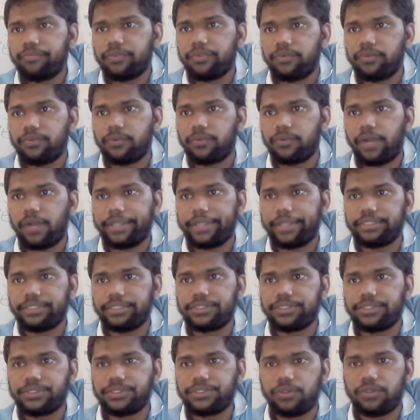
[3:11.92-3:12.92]
right,
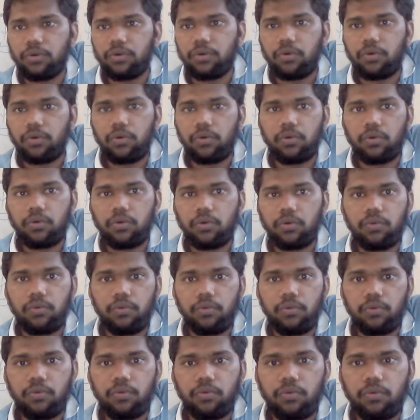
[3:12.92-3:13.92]
so,
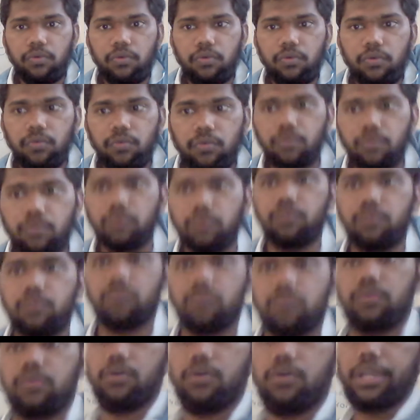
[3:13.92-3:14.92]

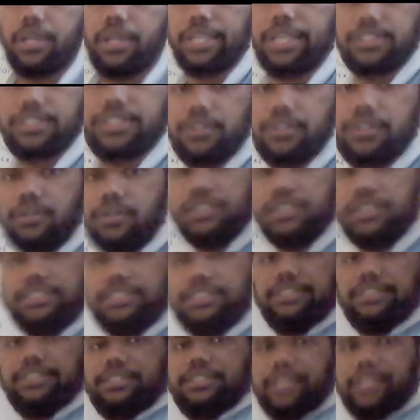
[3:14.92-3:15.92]
okay, so this
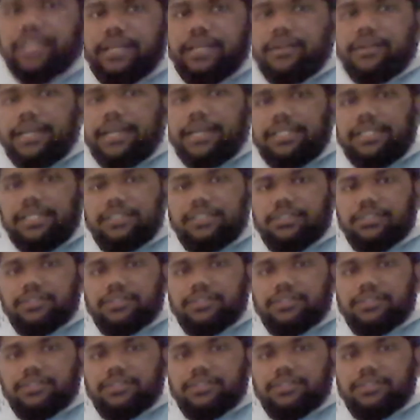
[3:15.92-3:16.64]
is clear, right?